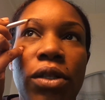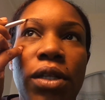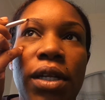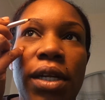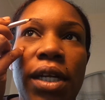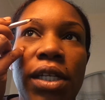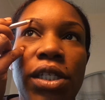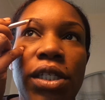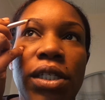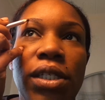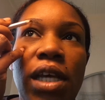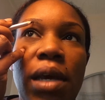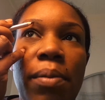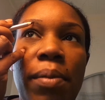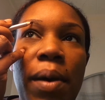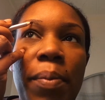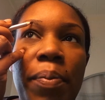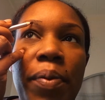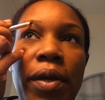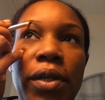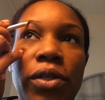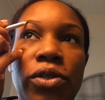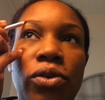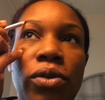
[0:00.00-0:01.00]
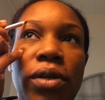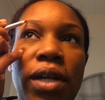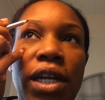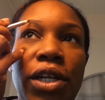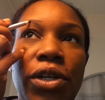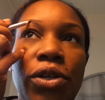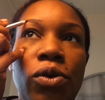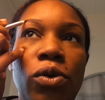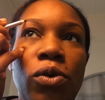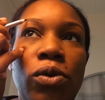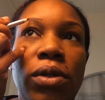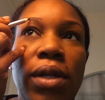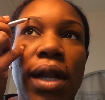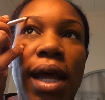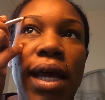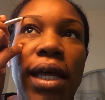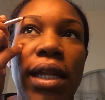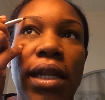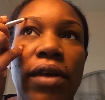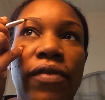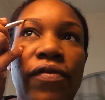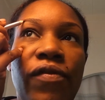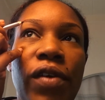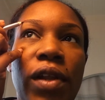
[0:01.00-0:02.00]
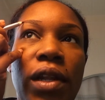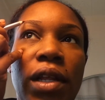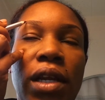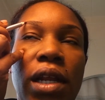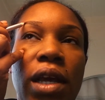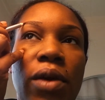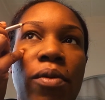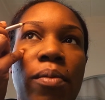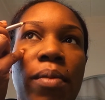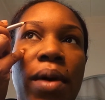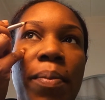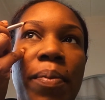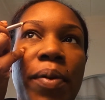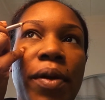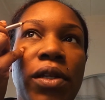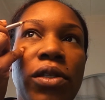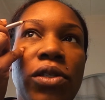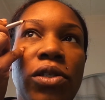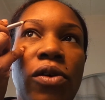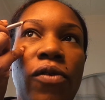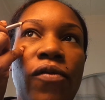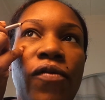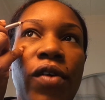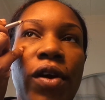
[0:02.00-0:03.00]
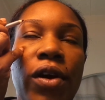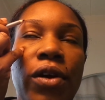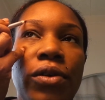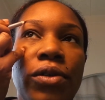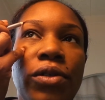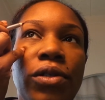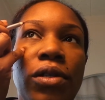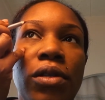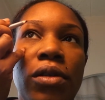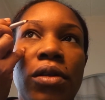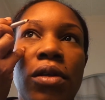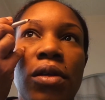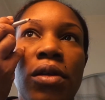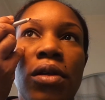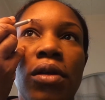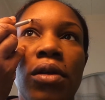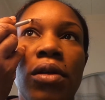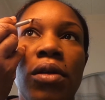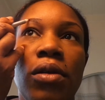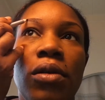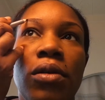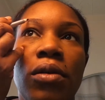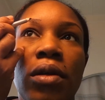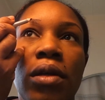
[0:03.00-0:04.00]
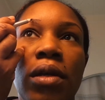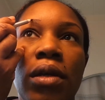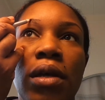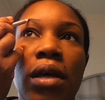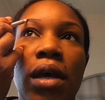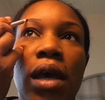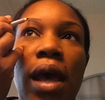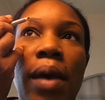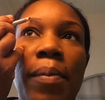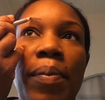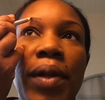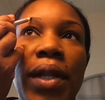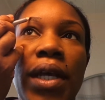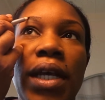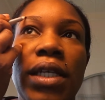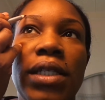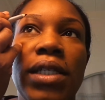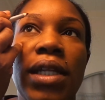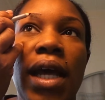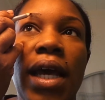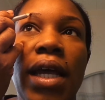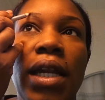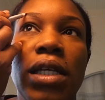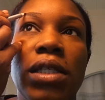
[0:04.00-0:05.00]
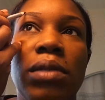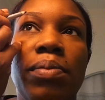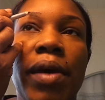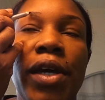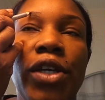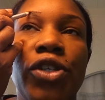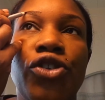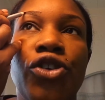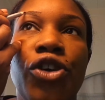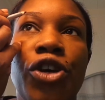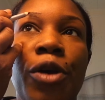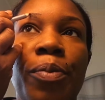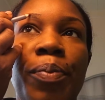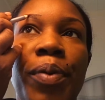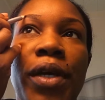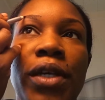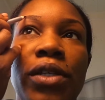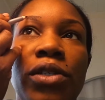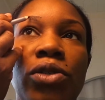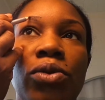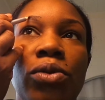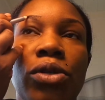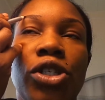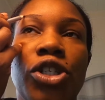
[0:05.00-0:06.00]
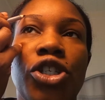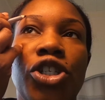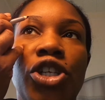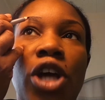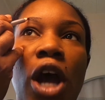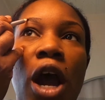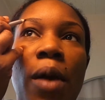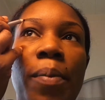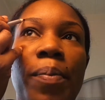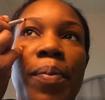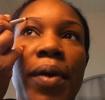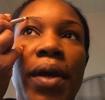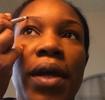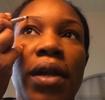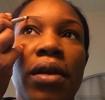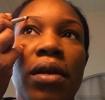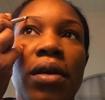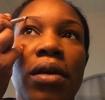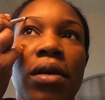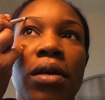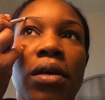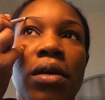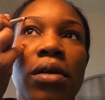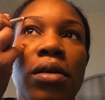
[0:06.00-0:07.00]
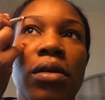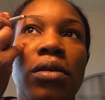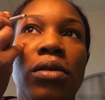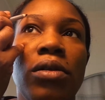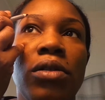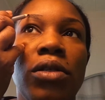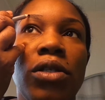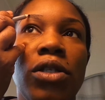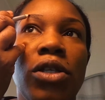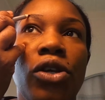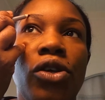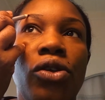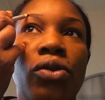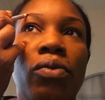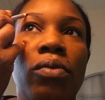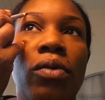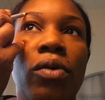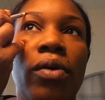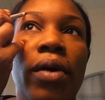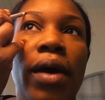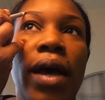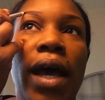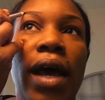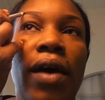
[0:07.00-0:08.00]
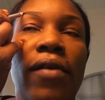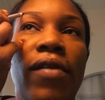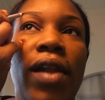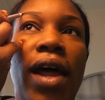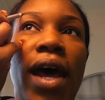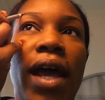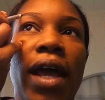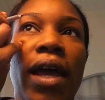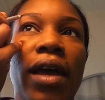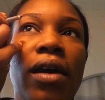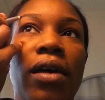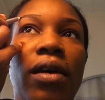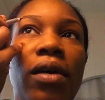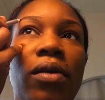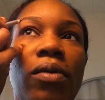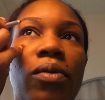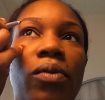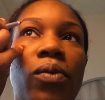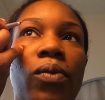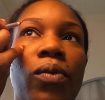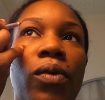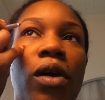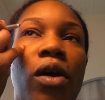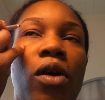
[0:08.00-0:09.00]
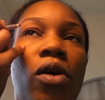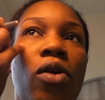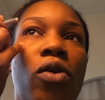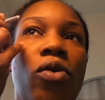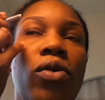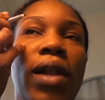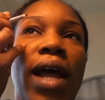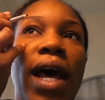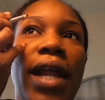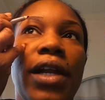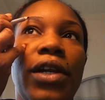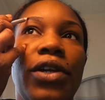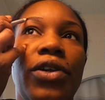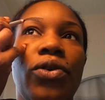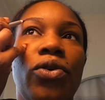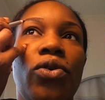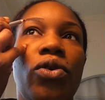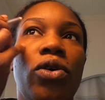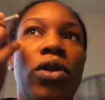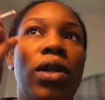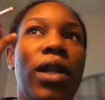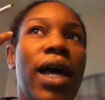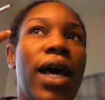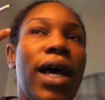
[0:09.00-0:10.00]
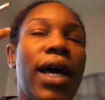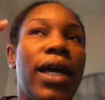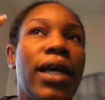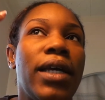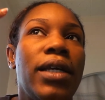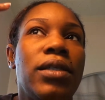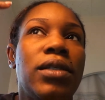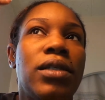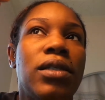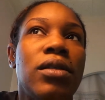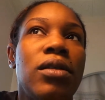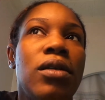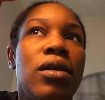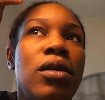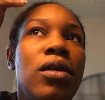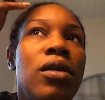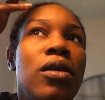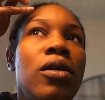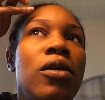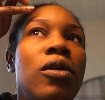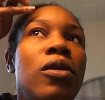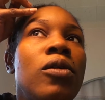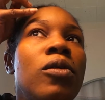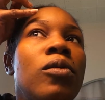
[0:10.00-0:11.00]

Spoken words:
So then I just take my pencil and I do lightly fill it in with my pencil first. And please, ladies, make sure your pencil is sharpened so you won't have like a whole lot of dull lines.